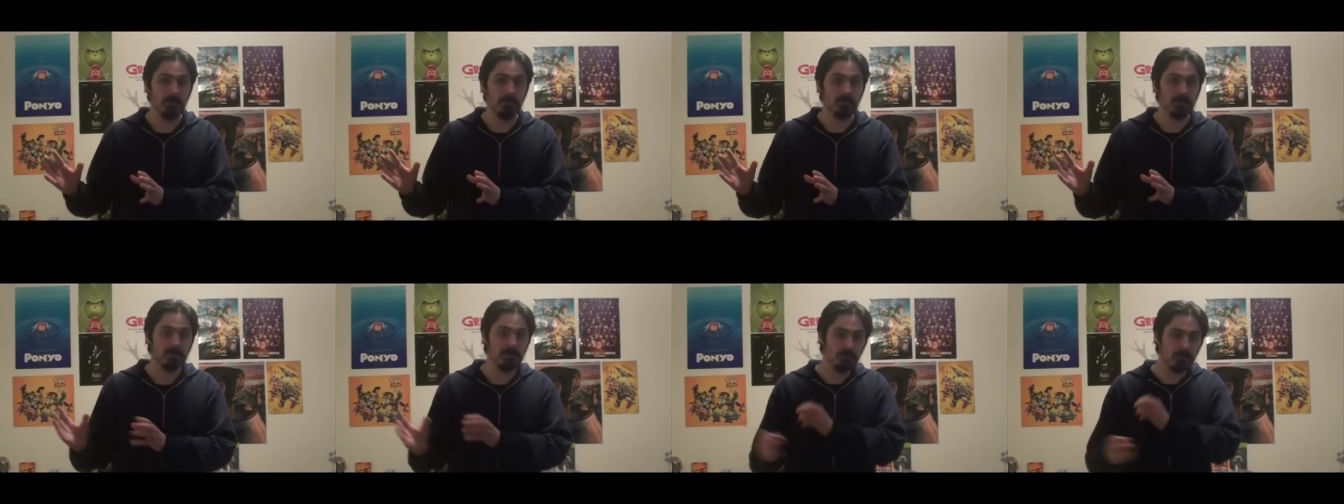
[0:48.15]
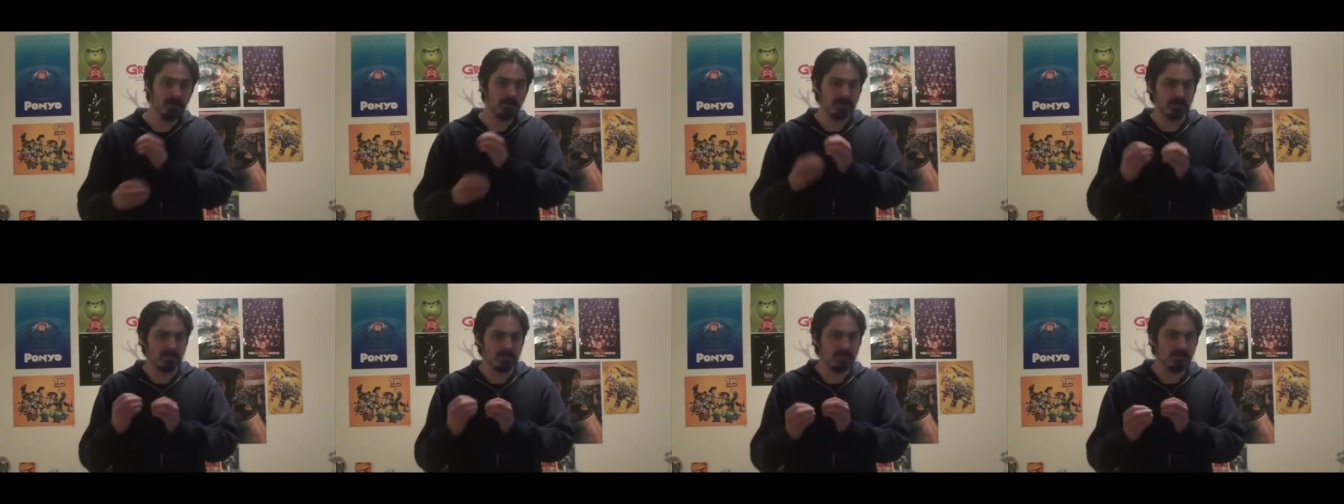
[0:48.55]
She
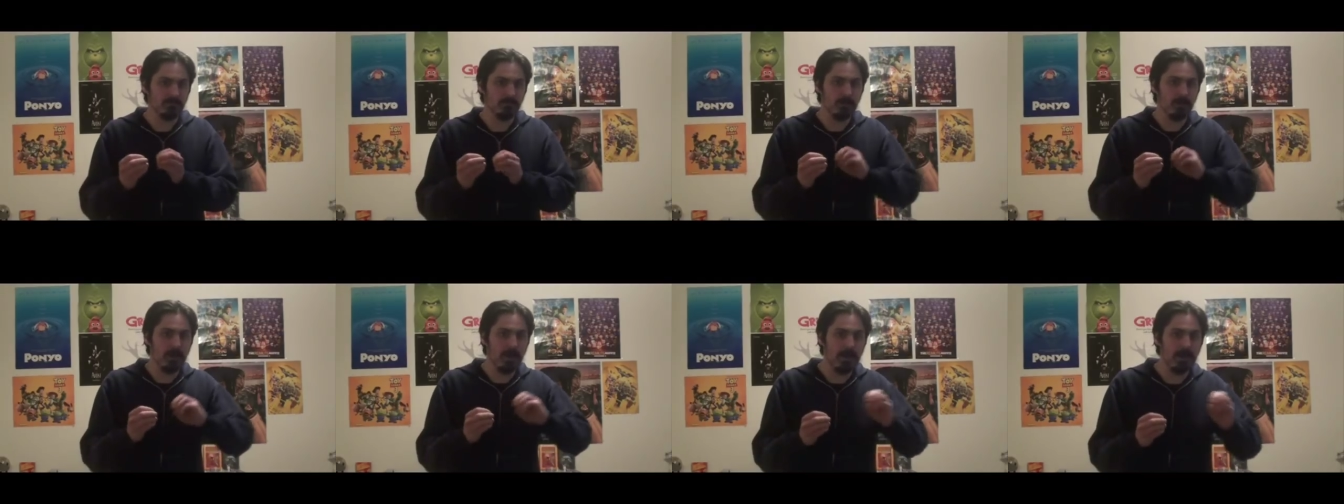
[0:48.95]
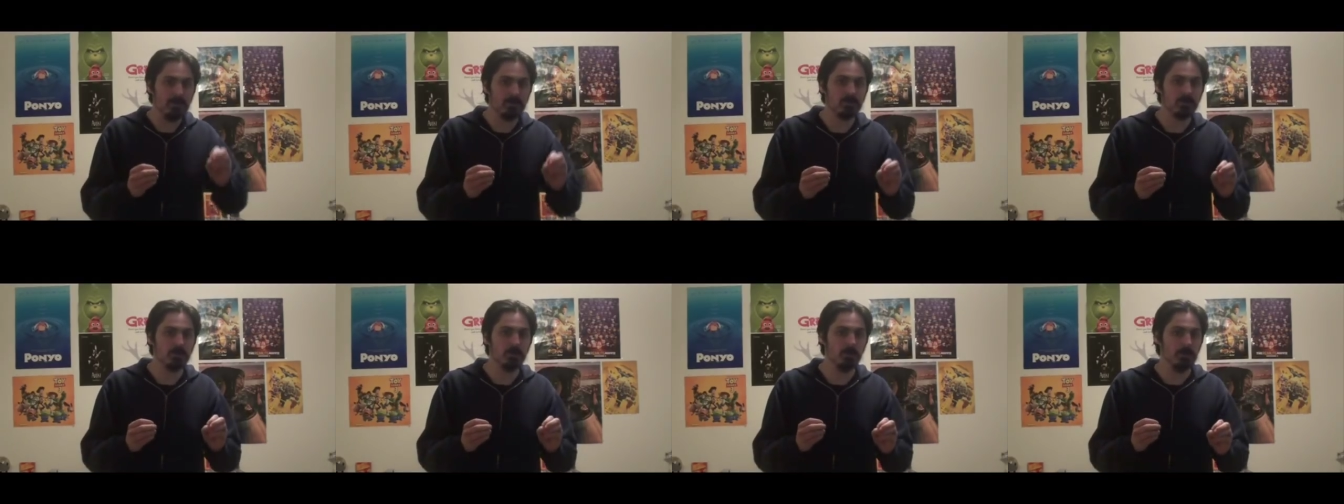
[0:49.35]
brings a different
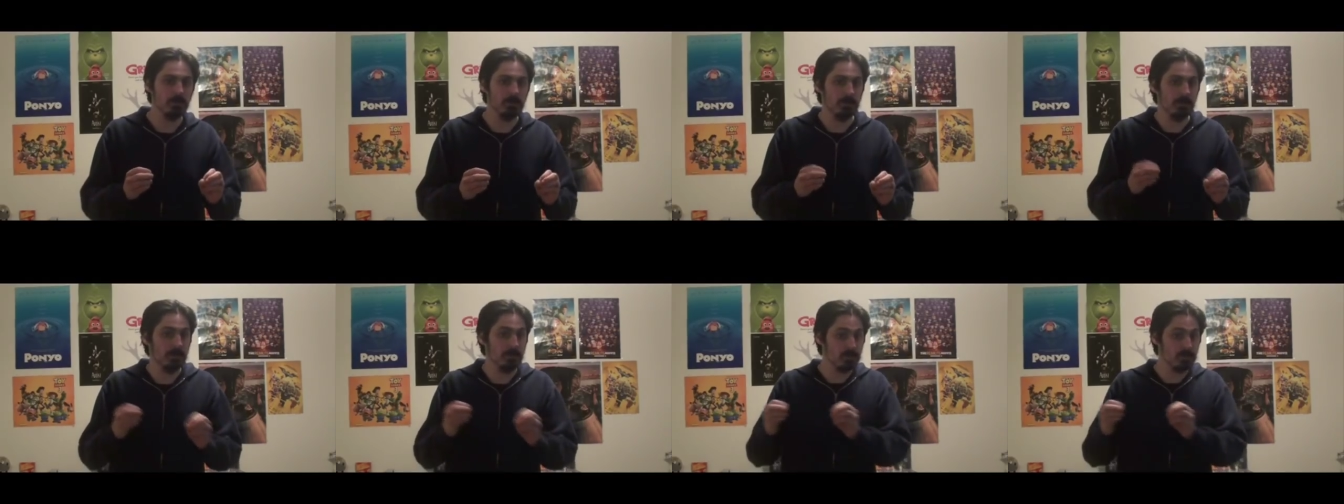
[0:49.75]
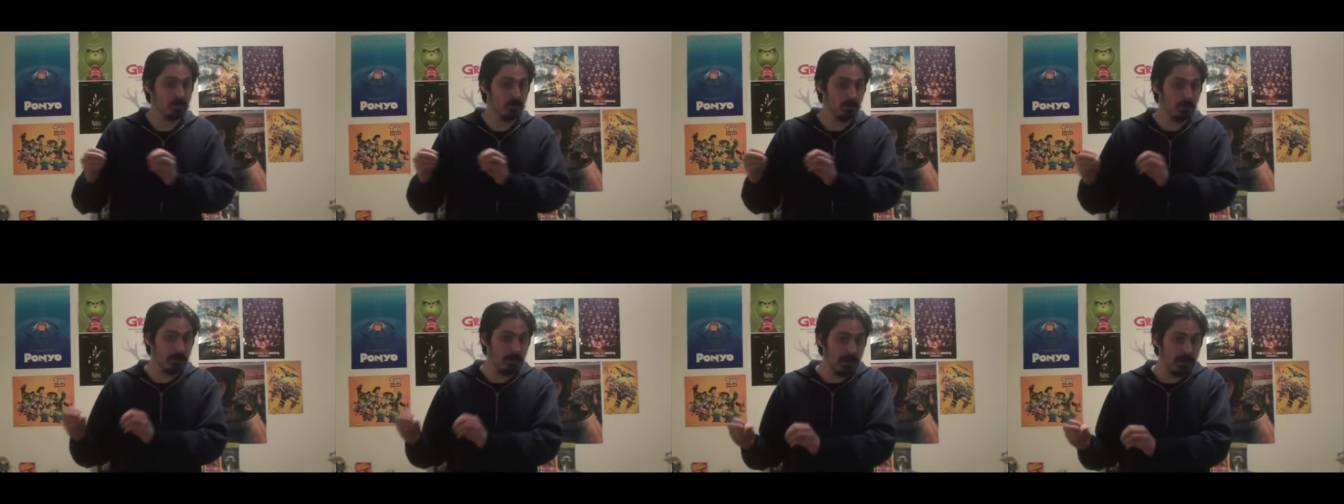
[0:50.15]
edge to it than
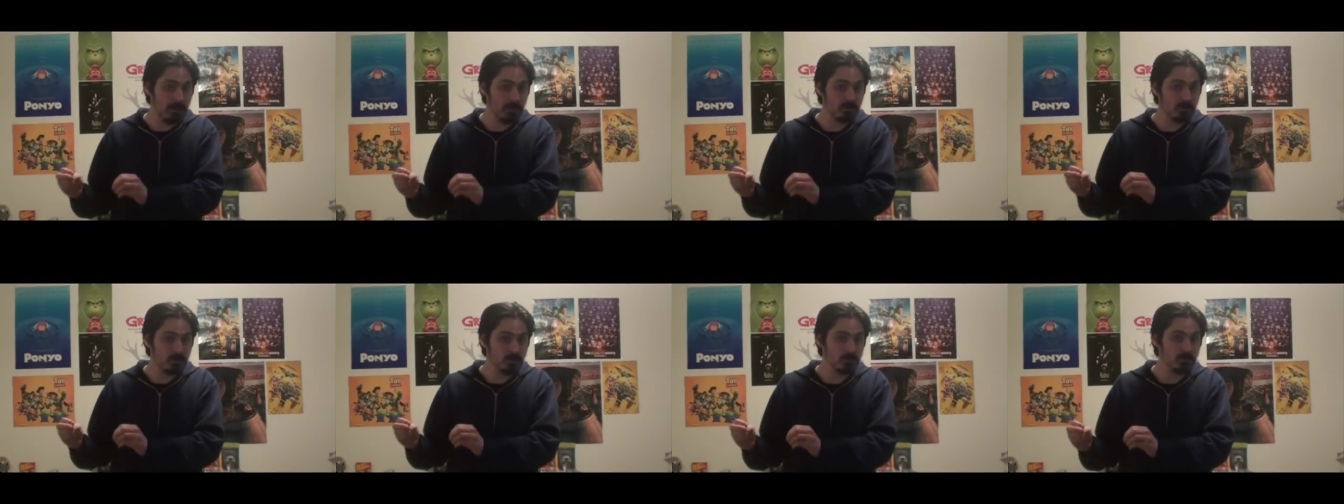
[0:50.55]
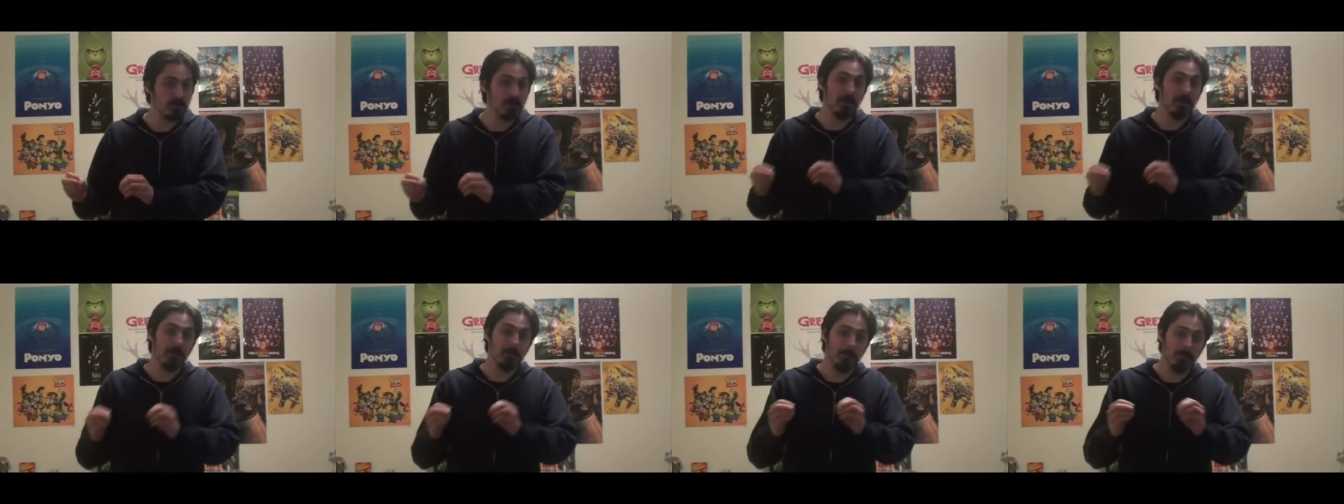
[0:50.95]
Julie Andrews,
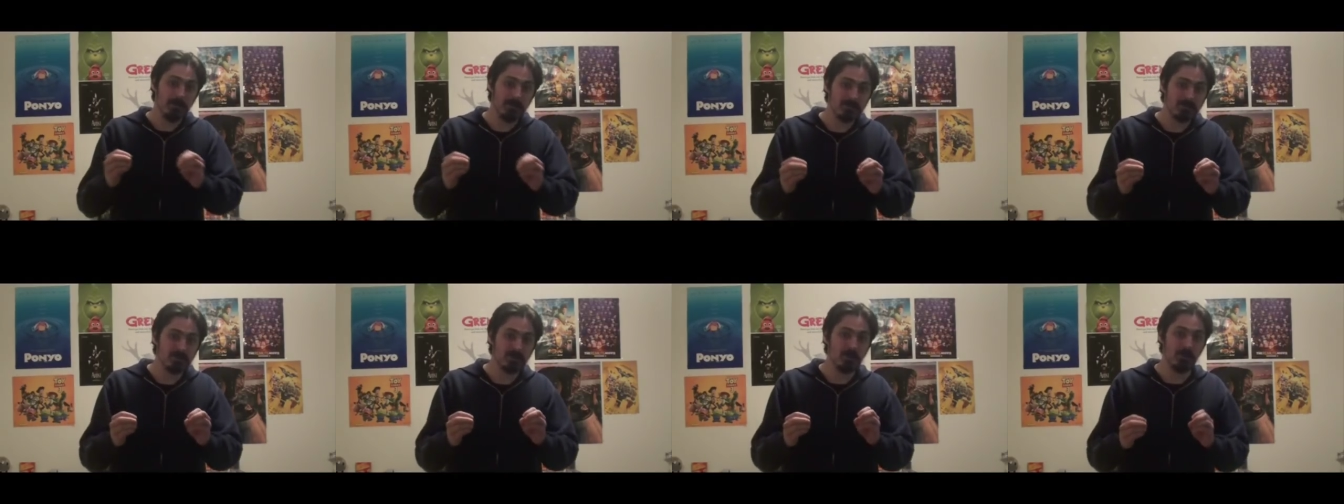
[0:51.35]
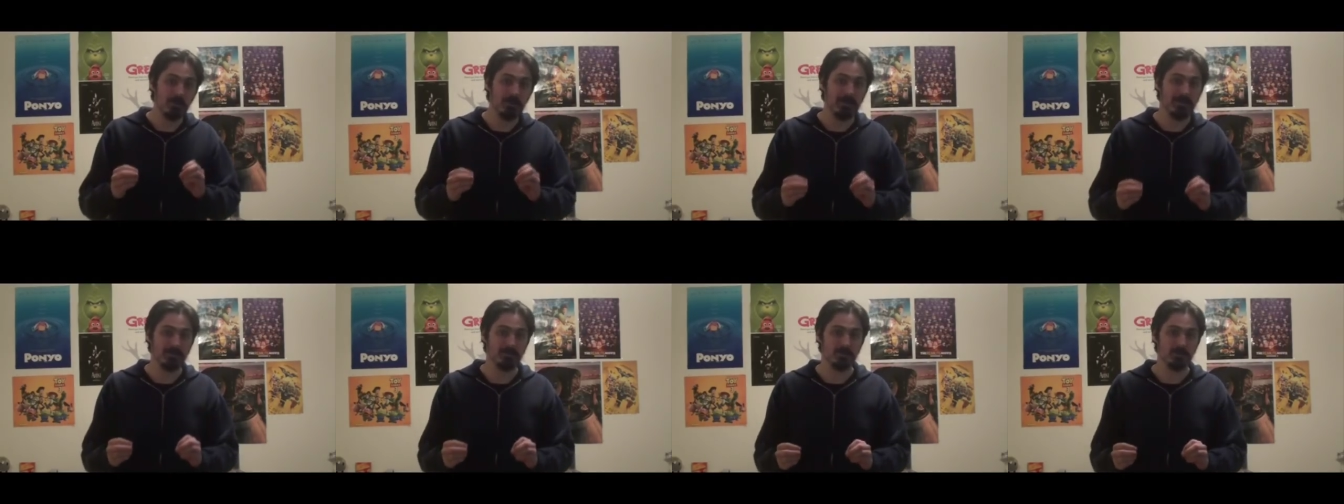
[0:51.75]
but is no
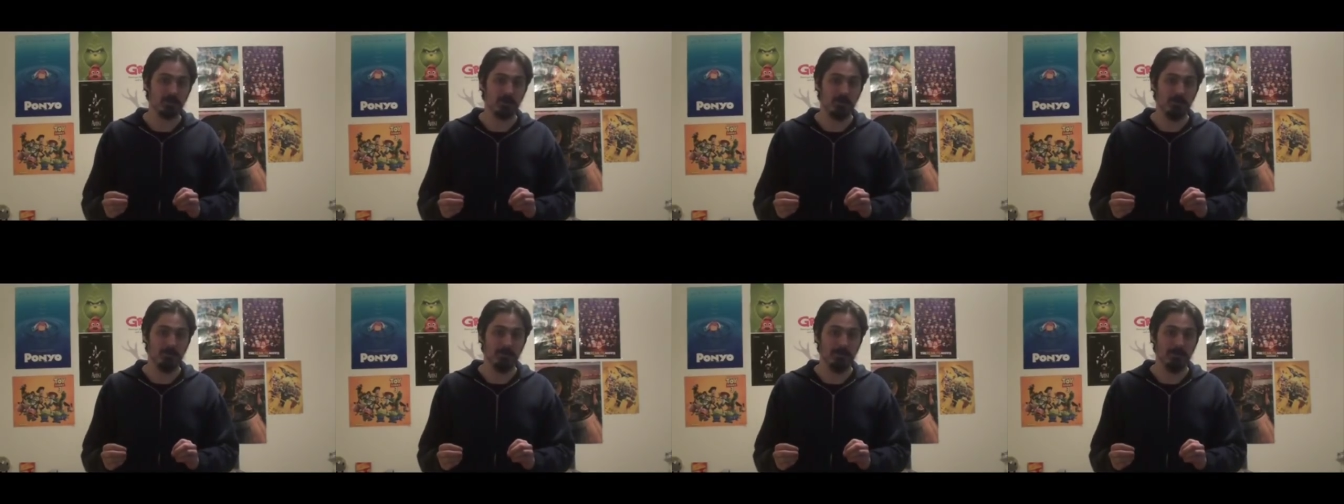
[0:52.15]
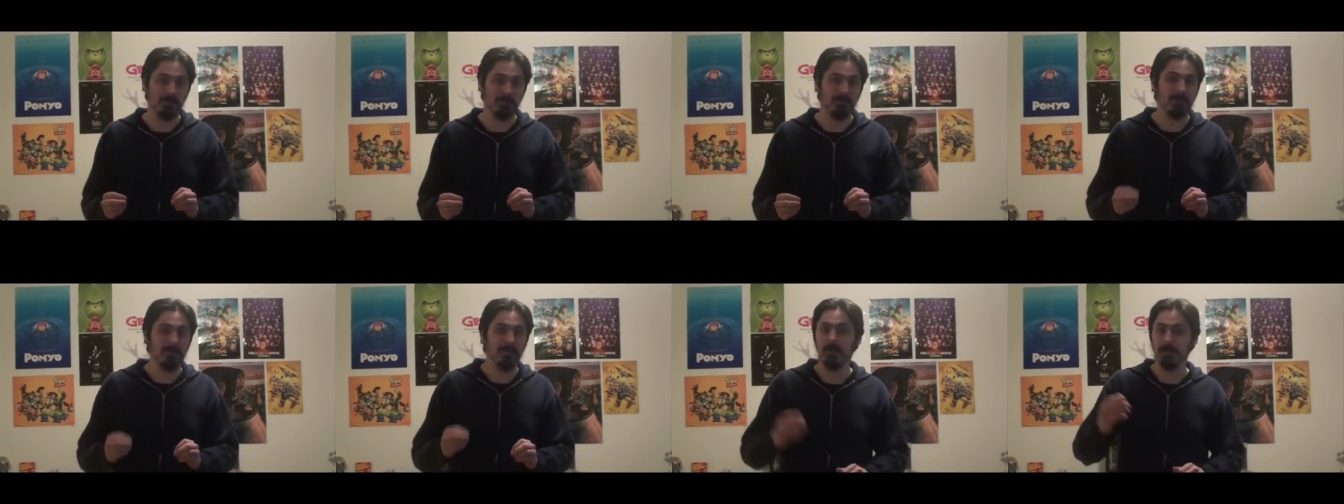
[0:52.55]
less charming.
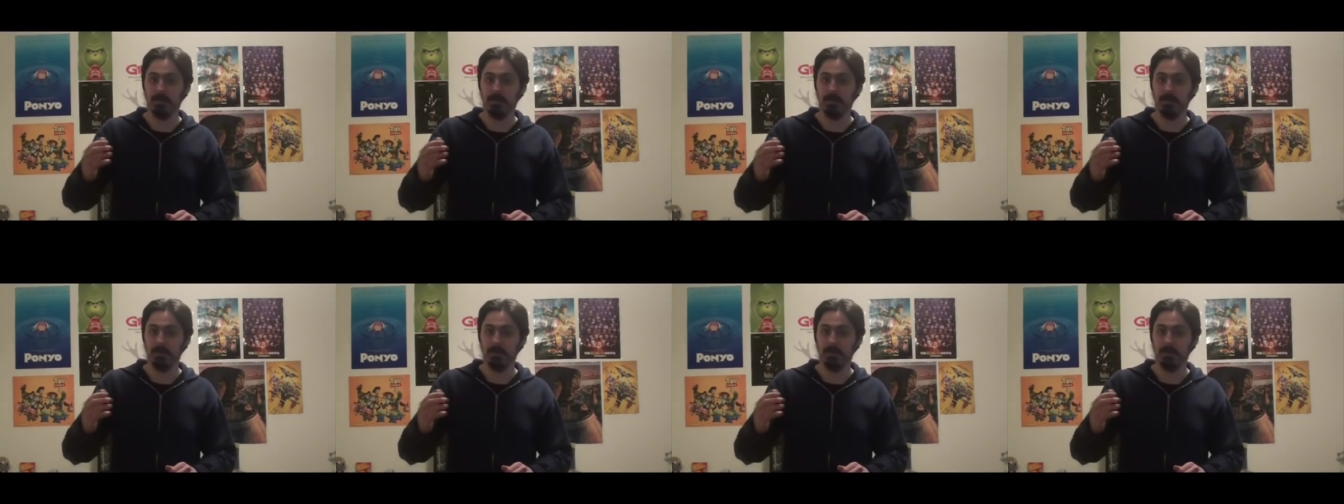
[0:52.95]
